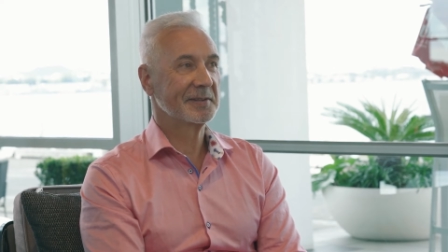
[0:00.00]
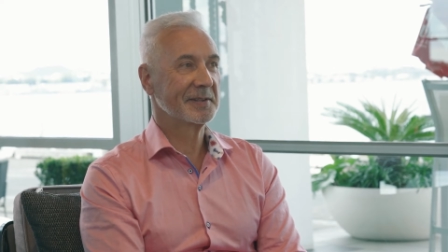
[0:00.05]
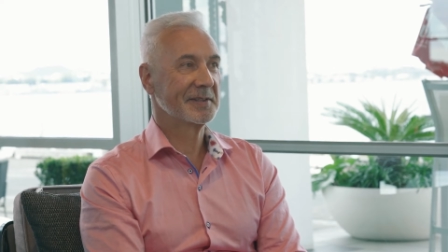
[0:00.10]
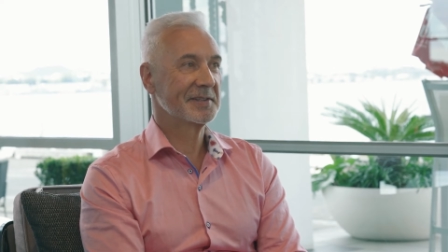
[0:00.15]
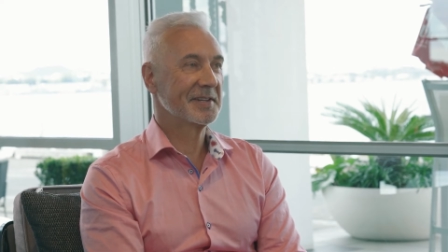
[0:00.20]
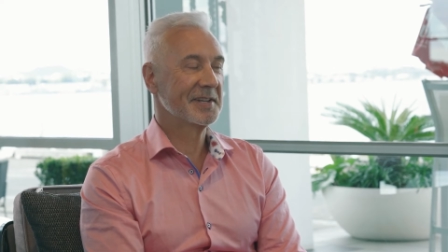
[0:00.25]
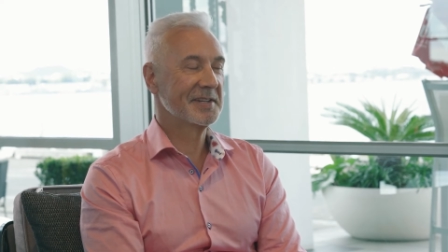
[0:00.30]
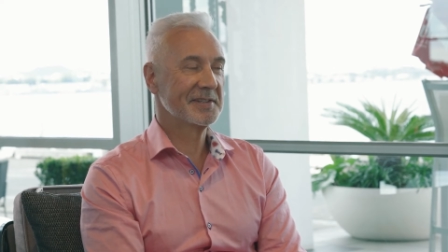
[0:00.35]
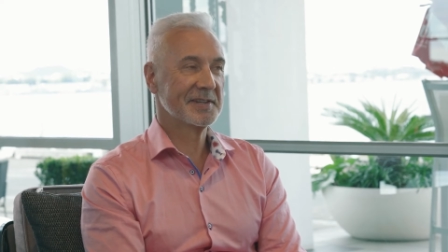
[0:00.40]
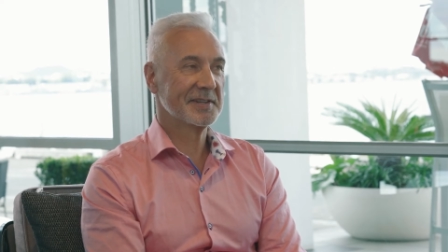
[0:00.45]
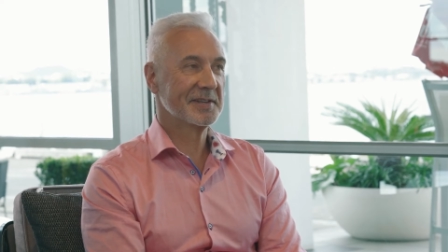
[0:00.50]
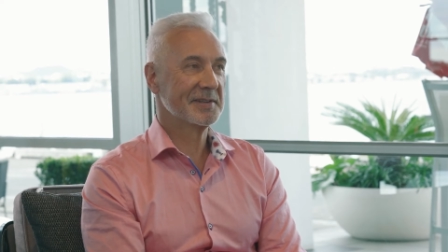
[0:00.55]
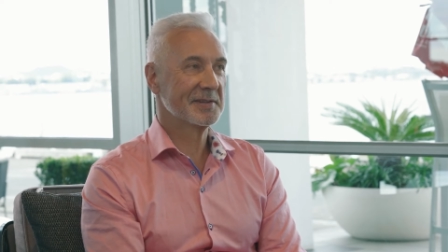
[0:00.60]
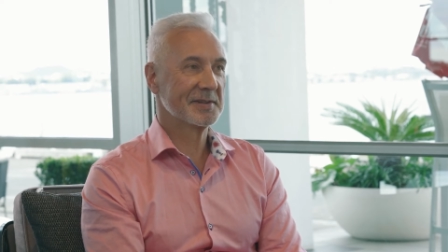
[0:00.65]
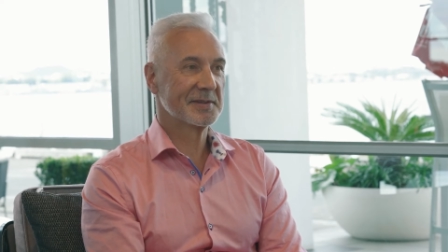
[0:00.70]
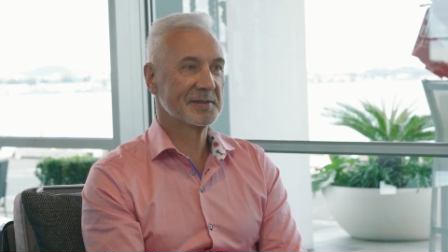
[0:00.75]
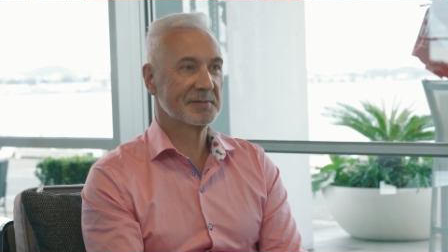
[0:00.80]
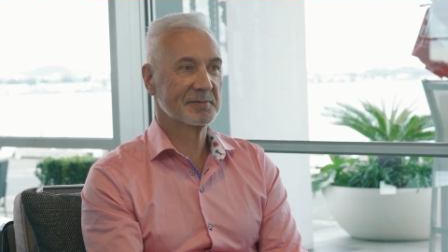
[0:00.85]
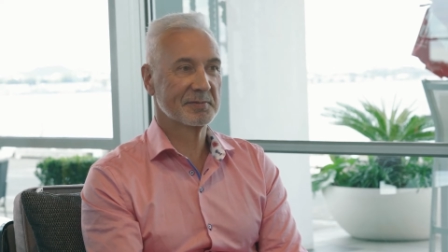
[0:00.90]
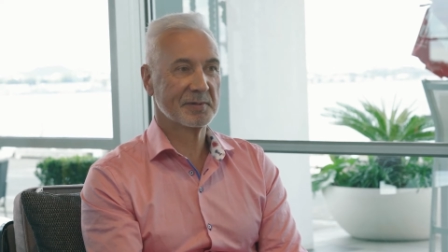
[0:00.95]
it's easy, you
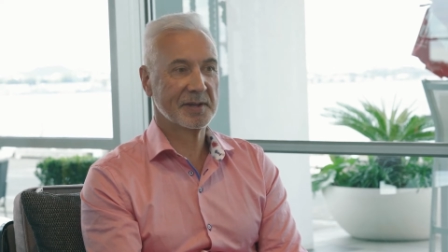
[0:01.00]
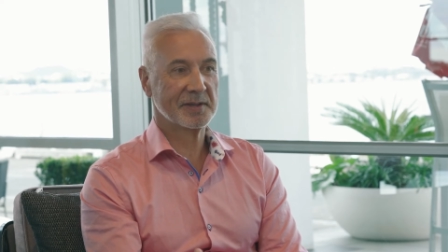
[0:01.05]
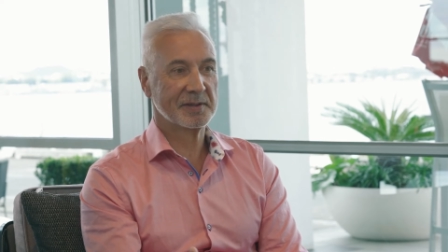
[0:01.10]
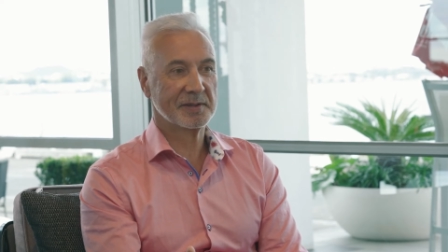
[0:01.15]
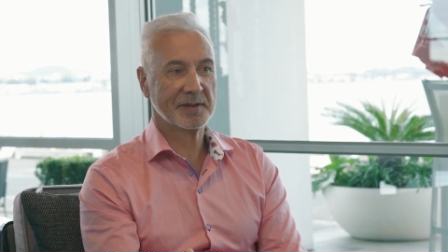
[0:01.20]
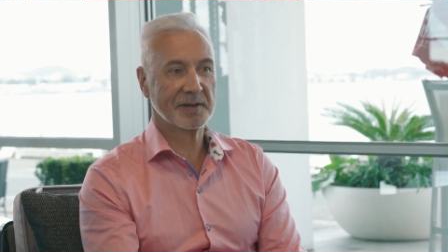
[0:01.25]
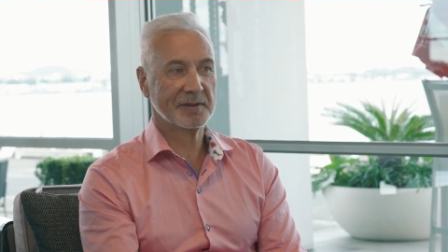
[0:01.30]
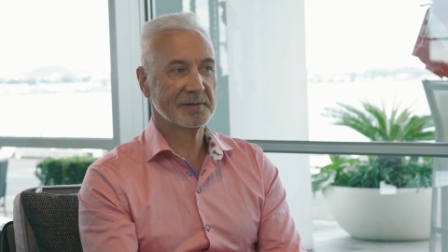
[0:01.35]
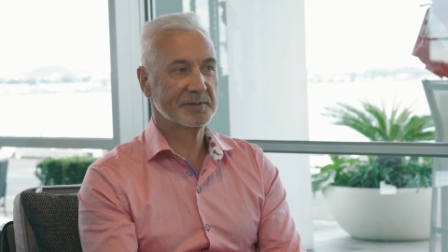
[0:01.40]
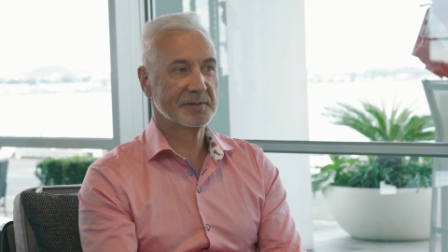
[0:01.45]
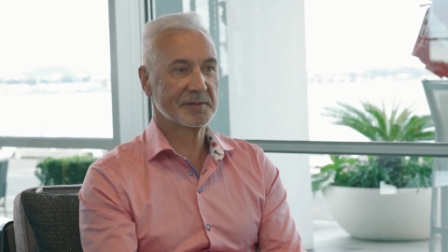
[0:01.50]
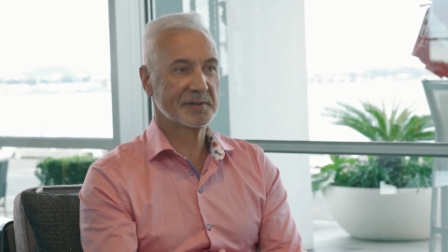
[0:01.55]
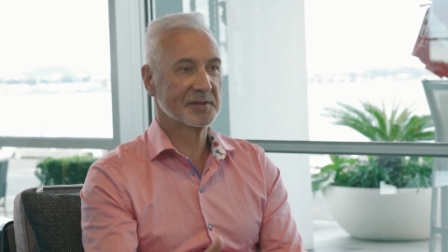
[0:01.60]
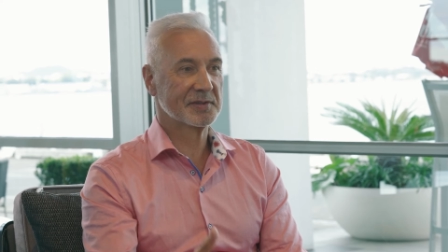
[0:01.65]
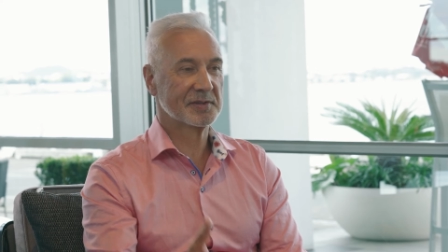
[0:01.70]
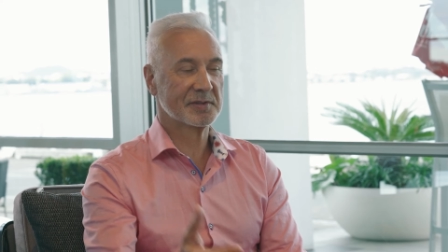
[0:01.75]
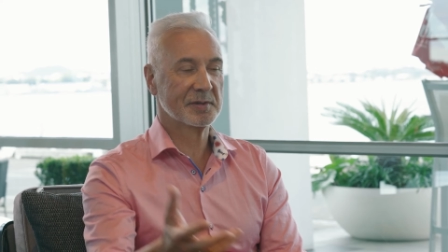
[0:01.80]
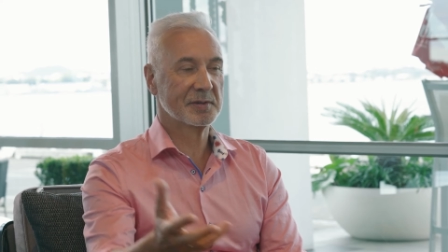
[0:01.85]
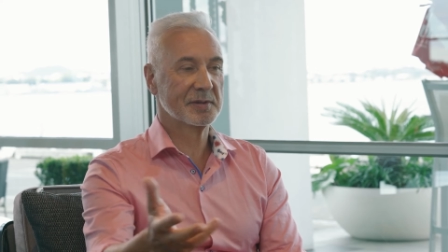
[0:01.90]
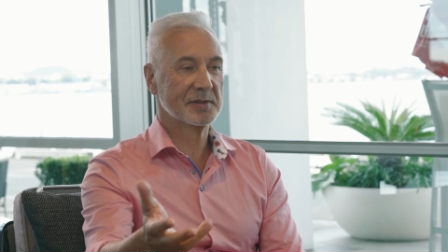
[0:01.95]
just re, you know
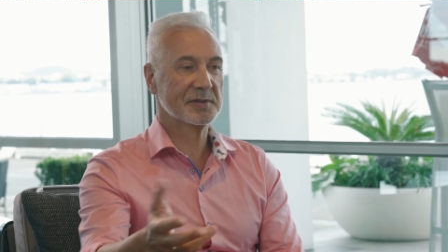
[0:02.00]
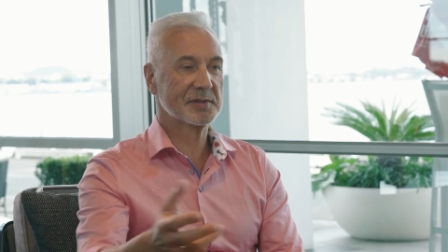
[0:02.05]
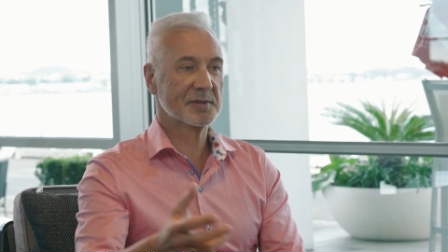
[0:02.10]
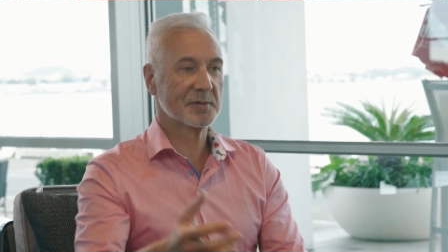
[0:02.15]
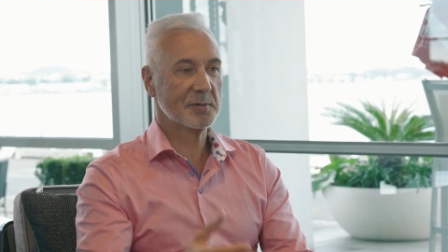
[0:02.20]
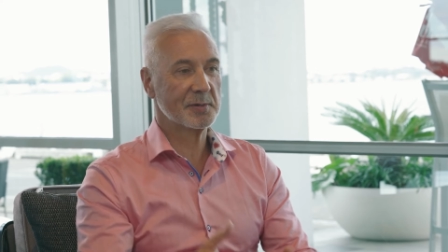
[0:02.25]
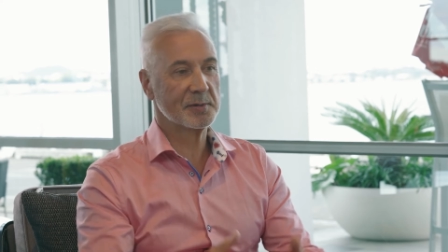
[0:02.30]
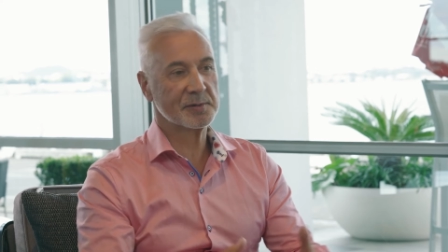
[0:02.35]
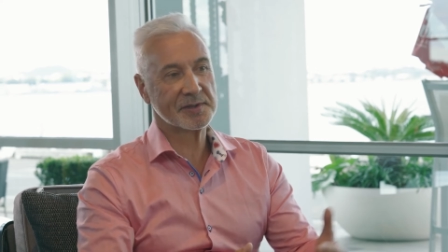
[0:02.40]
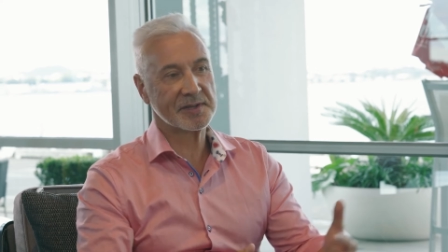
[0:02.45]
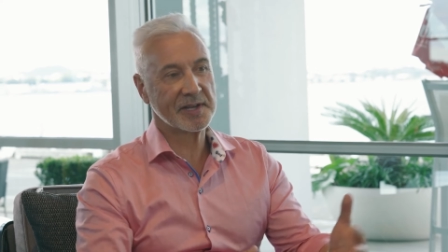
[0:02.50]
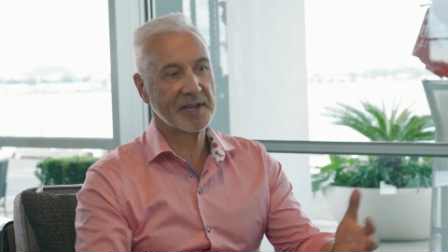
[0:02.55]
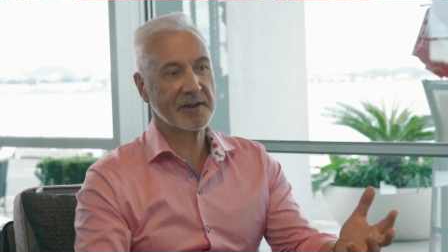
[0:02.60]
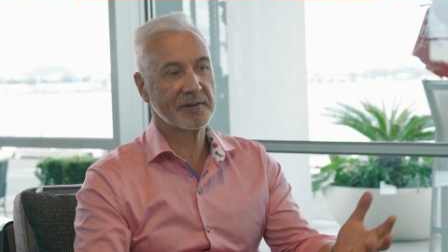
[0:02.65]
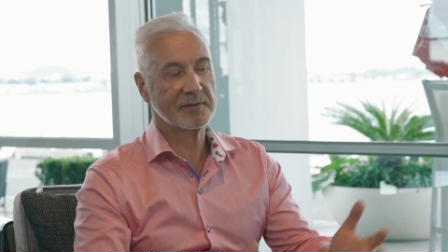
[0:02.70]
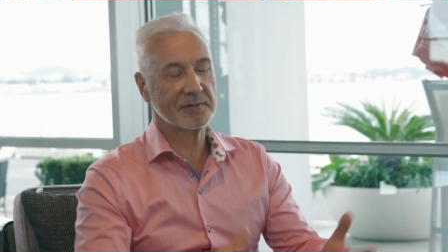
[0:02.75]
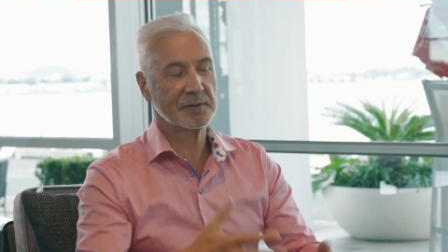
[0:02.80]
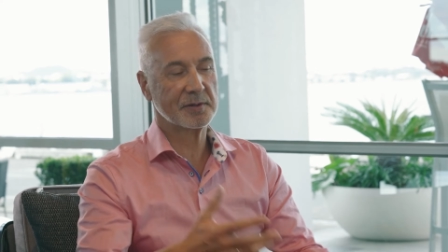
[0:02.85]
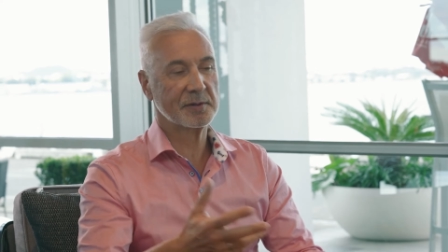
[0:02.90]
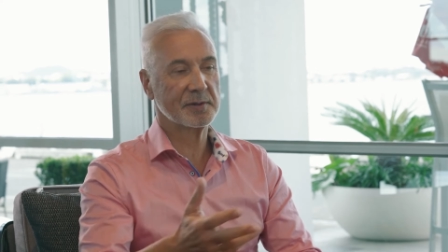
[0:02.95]
just do this course here
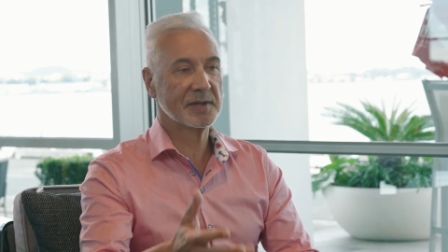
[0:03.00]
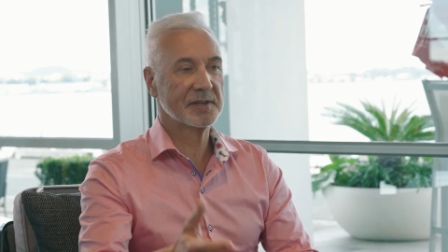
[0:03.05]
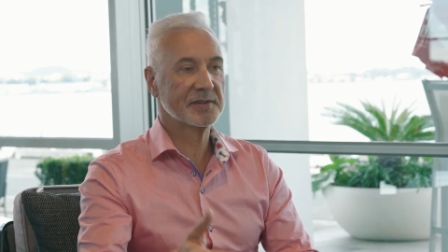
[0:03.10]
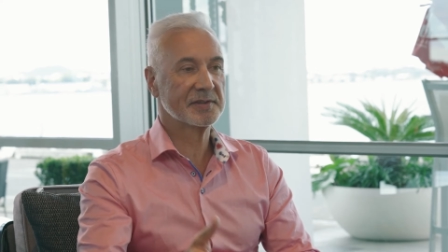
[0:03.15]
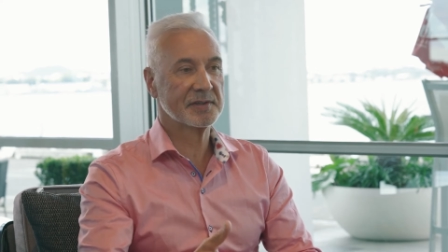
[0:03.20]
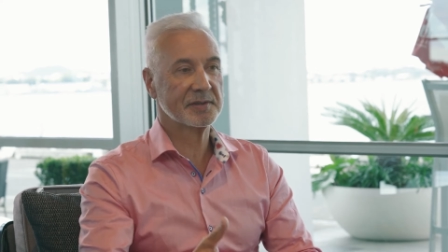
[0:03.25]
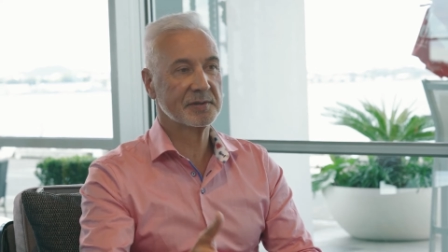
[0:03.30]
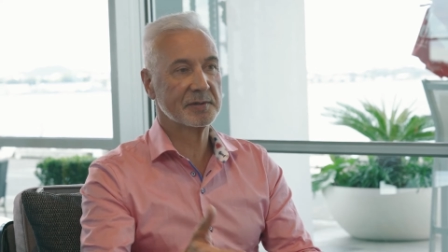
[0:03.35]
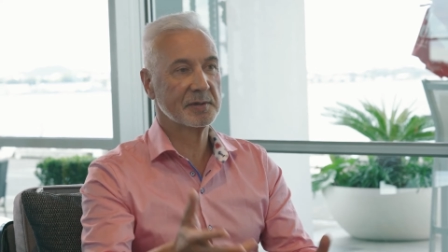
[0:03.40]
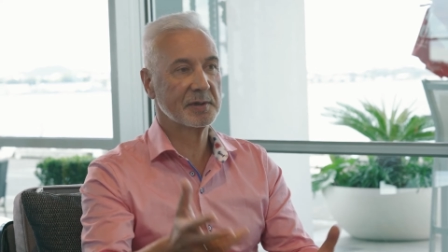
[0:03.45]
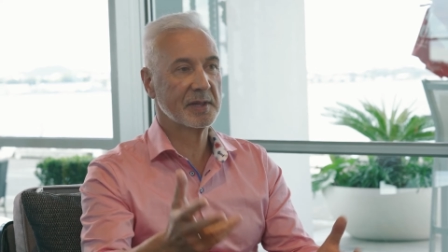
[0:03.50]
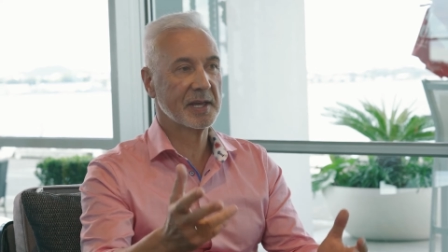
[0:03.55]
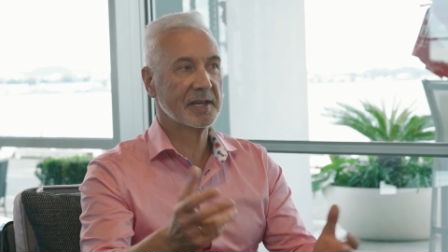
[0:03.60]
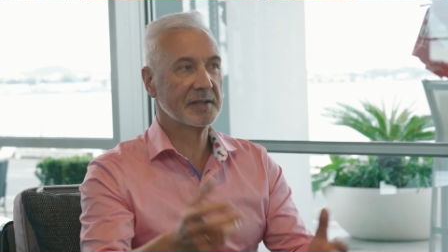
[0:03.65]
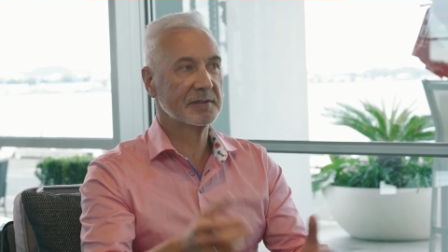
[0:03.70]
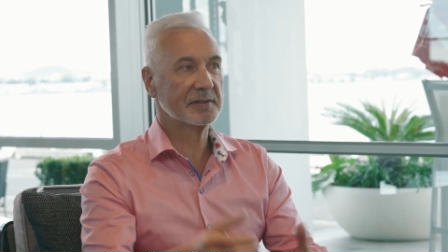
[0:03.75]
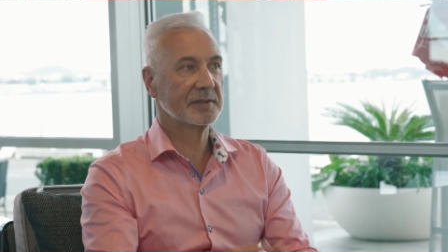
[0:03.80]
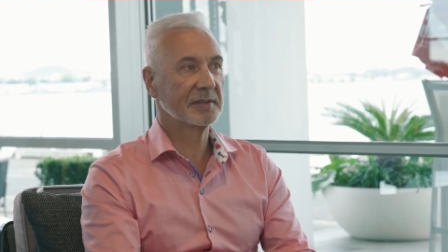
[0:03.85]
and do this and do that,